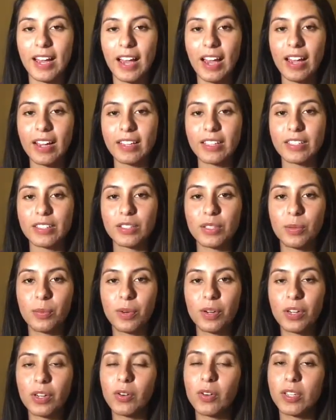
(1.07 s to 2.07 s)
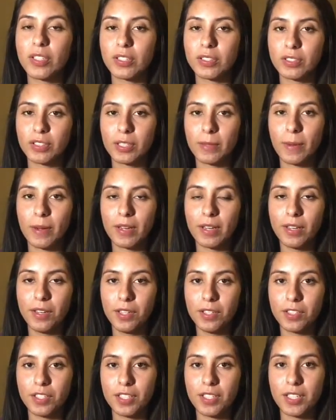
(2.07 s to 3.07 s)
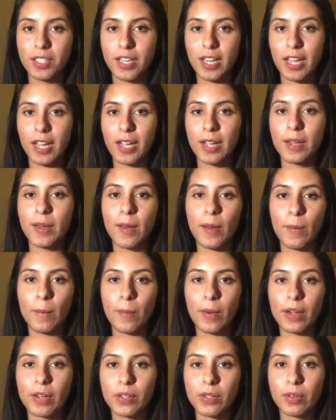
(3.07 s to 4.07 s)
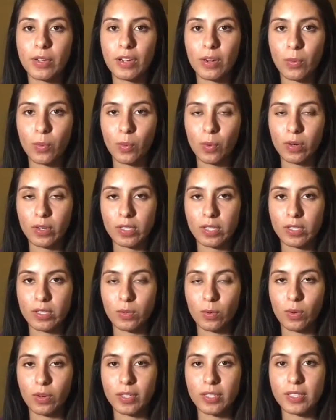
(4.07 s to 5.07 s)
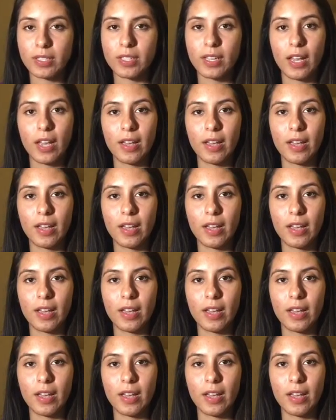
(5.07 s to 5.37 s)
Hi, so we are going to learn about energy today by doing a word sort.